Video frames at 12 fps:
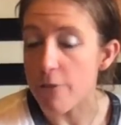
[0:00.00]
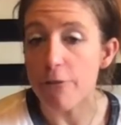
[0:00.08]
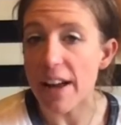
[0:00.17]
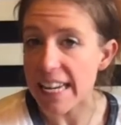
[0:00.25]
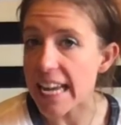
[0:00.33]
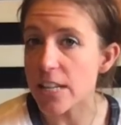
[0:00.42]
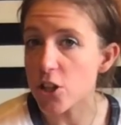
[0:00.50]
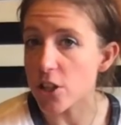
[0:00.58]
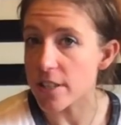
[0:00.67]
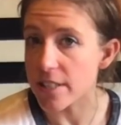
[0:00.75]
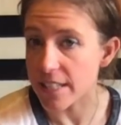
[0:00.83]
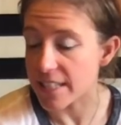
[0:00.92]
financial
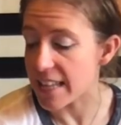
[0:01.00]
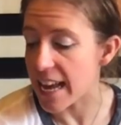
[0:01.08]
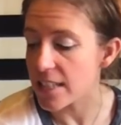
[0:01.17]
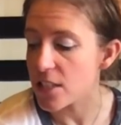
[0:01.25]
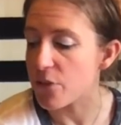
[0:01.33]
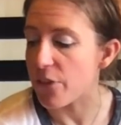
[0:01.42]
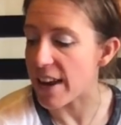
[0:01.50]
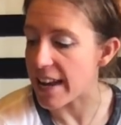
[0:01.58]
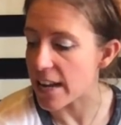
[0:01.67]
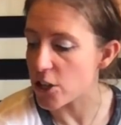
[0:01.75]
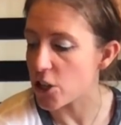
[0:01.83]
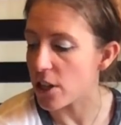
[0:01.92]
success,
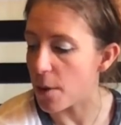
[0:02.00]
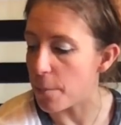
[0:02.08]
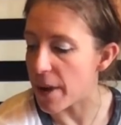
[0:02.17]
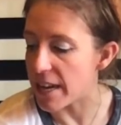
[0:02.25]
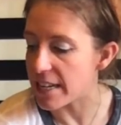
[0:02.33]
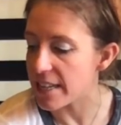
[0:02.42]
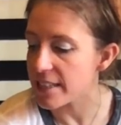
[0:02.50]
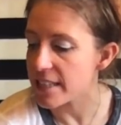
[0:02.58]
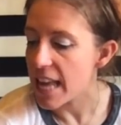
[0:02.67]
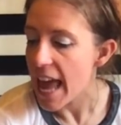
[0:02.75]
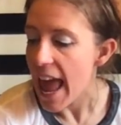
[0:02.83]
financial abundance.